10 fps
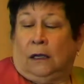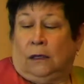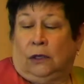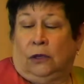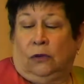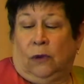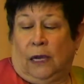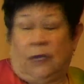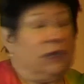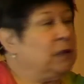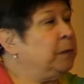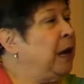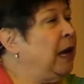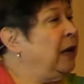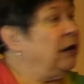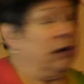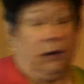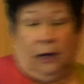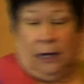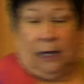to
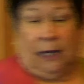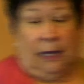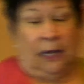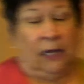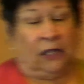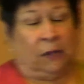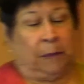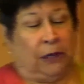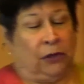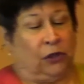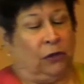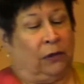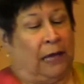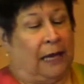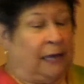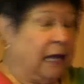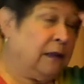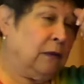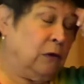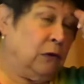inspire spiritual and
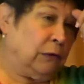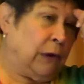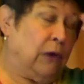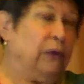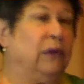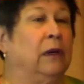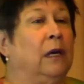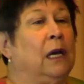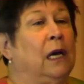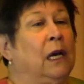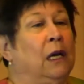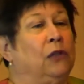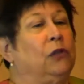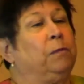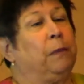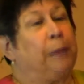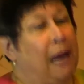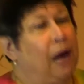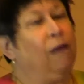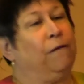ethical growth, to
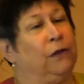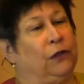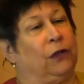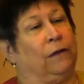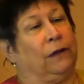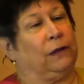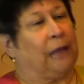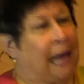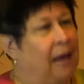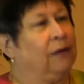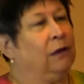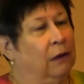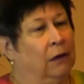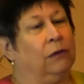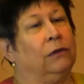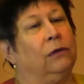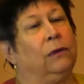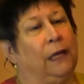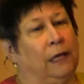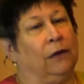prepare for service, and to
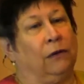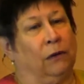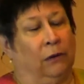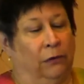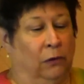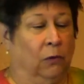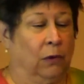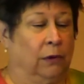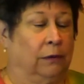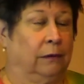heal the world.